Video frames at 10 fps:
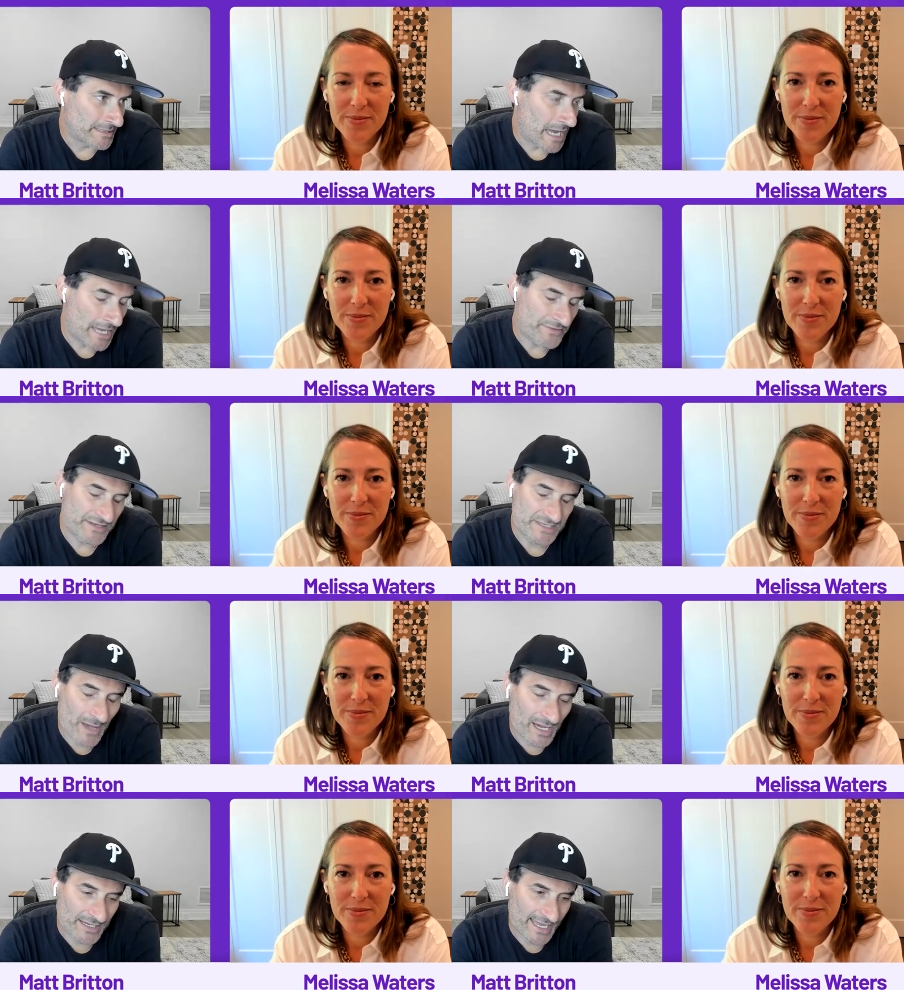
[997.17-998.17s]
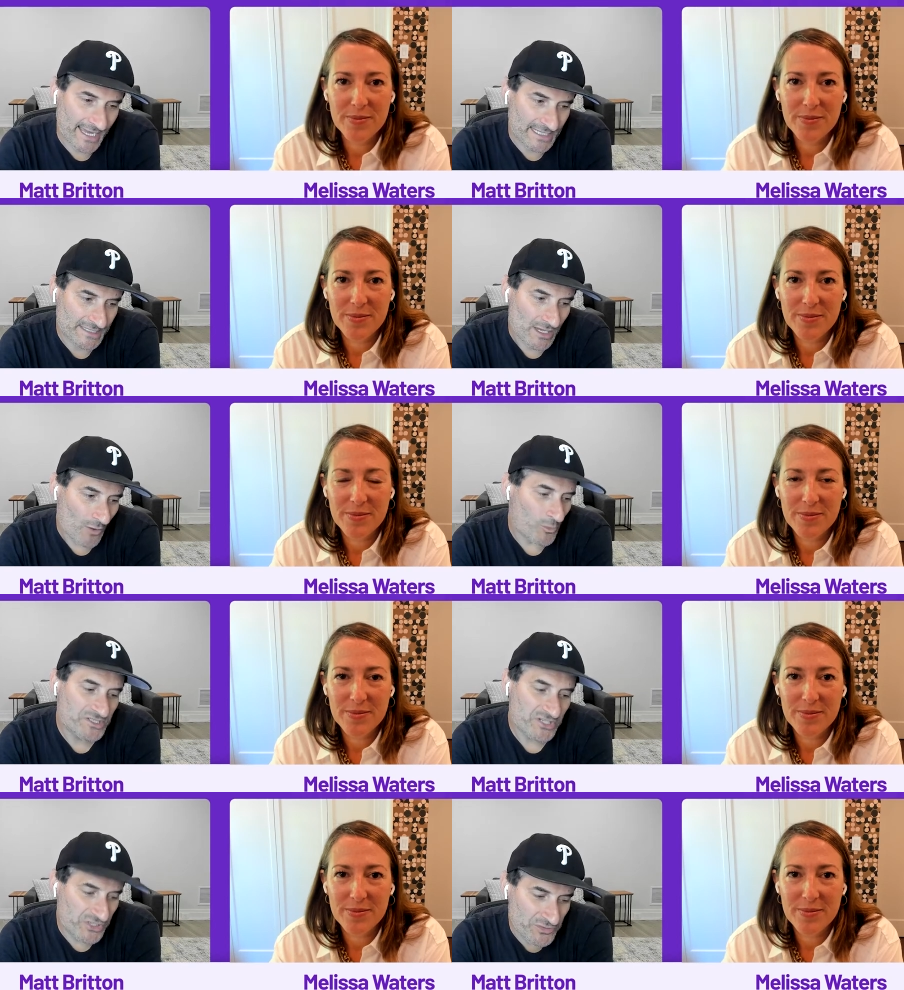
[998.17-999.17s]
Speaker 1: uh, to this podcast, what's
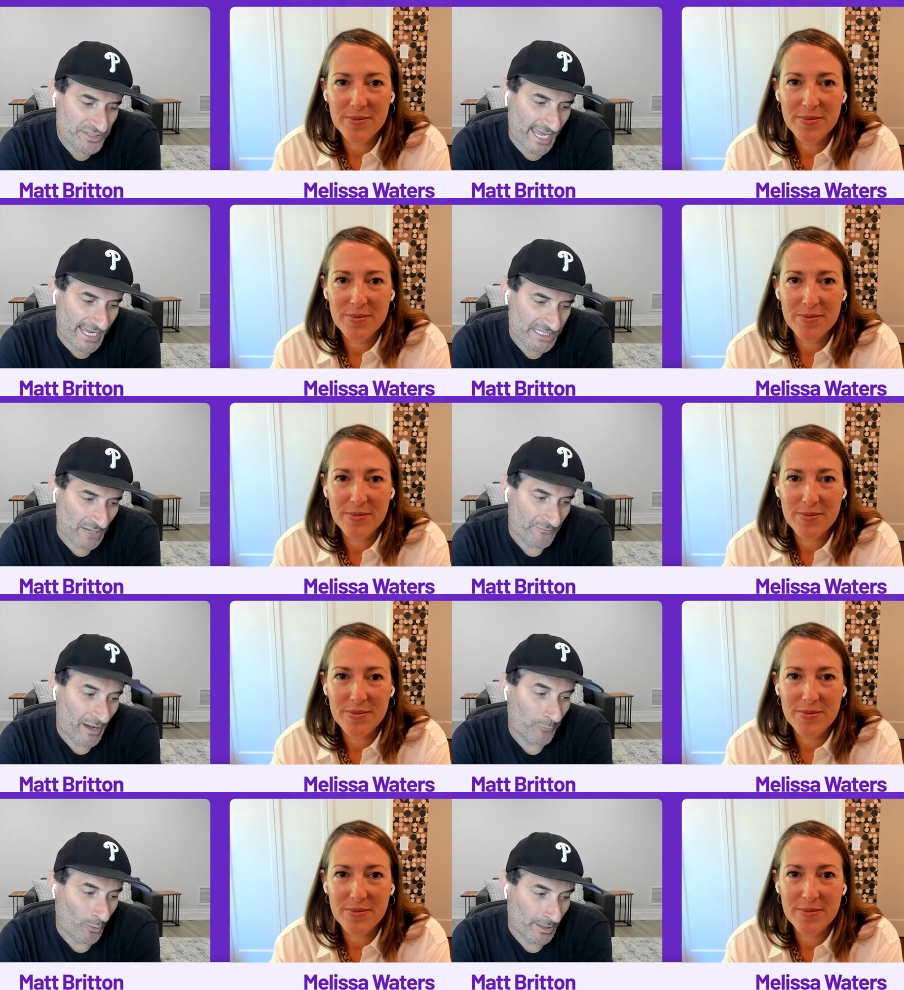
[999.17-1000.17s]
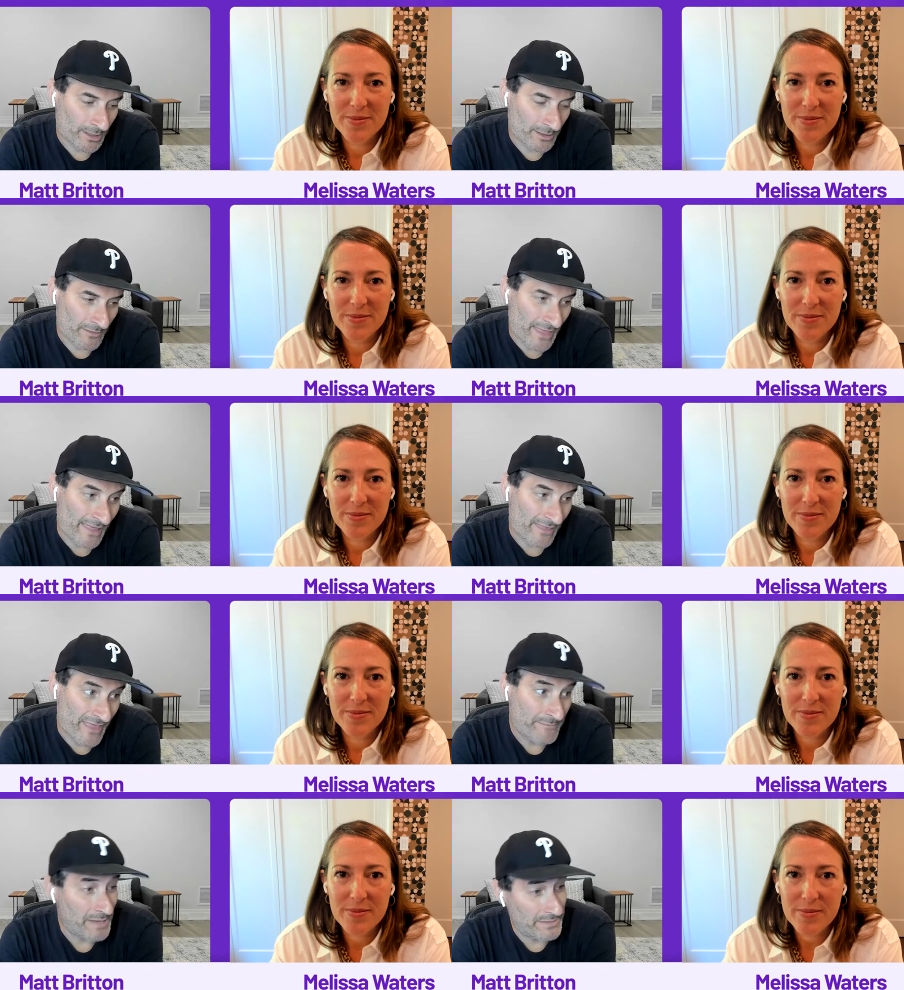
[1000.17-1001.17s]
a use case of Upwork that
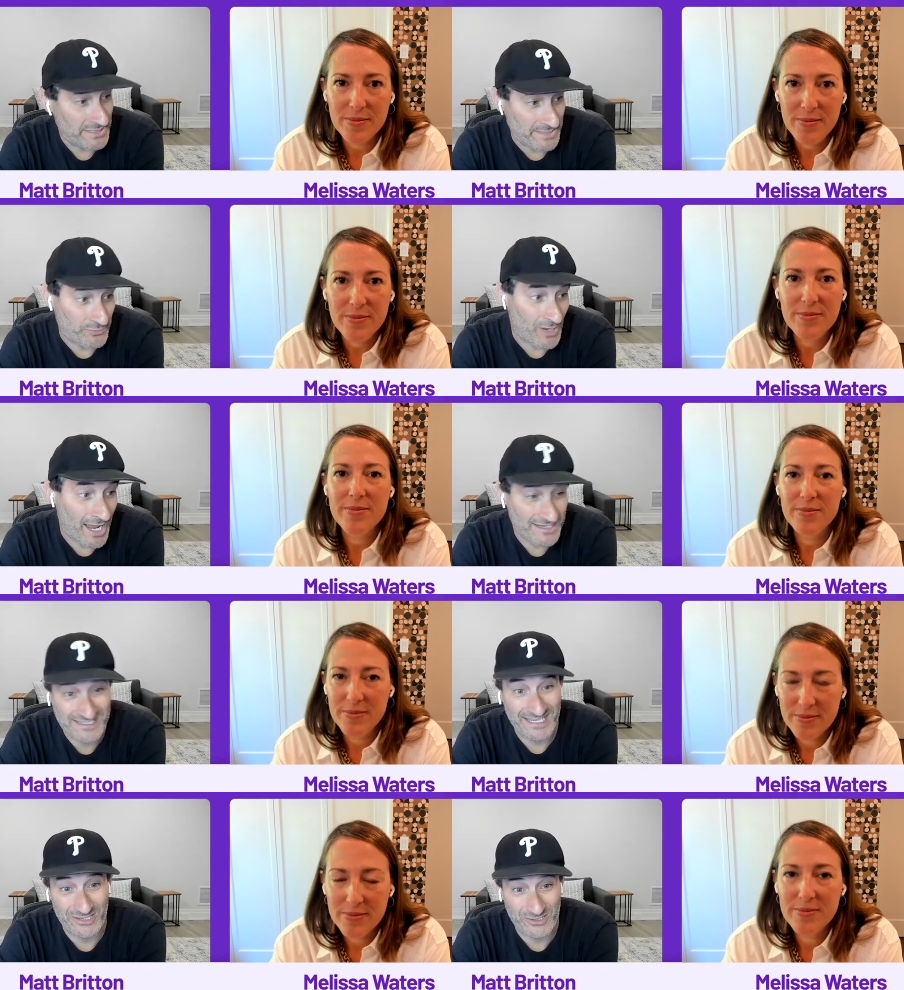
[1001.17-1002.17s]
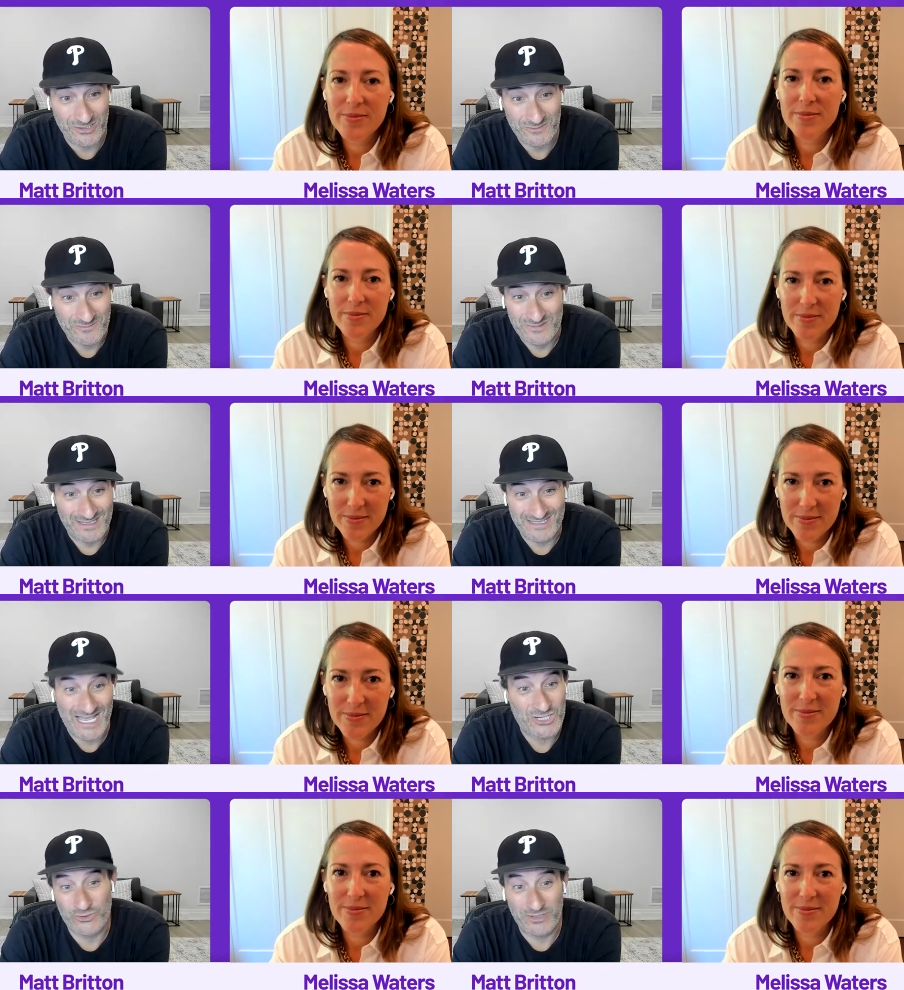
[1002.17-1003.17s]
they may be surprised to hear is
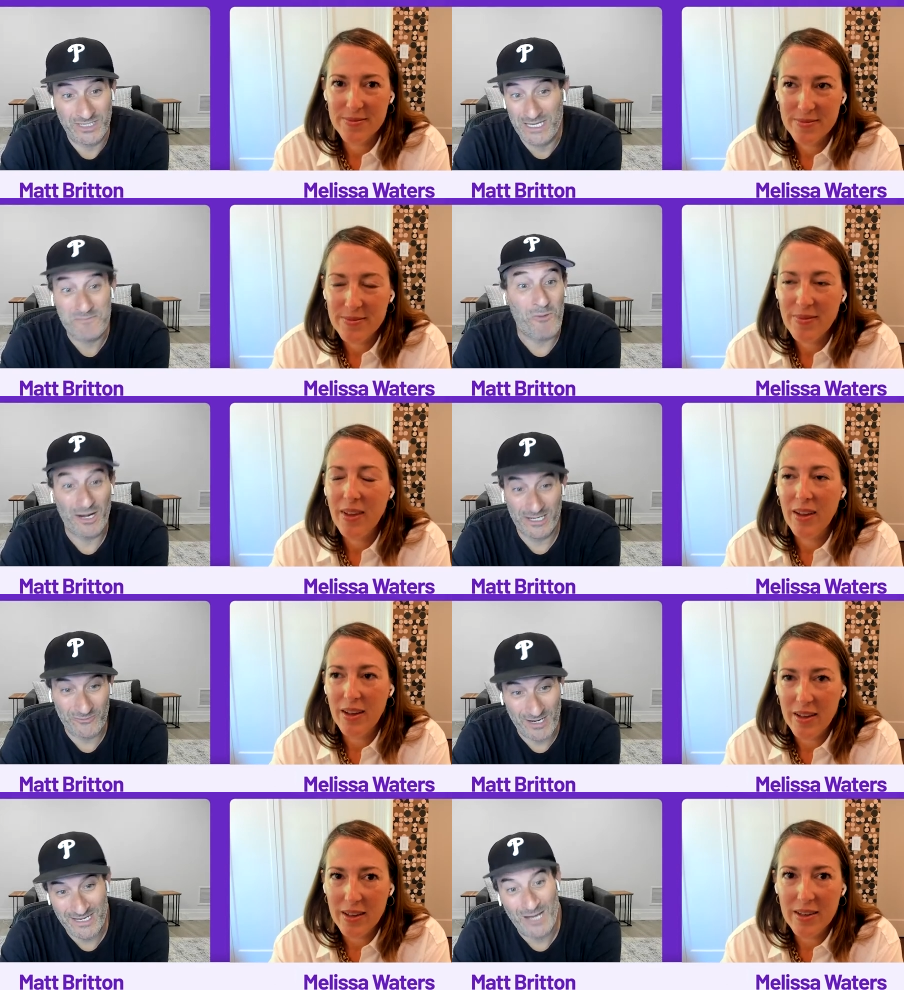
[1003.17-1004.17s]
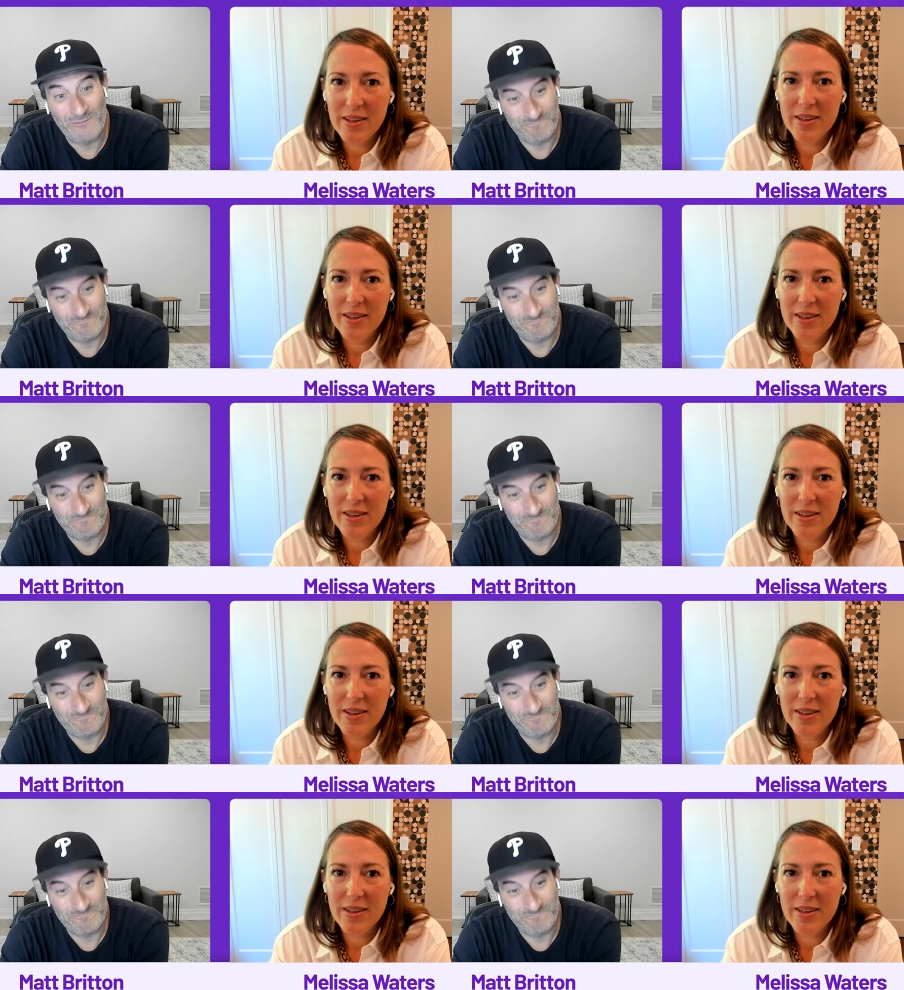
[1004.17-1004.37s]
actually in market right now?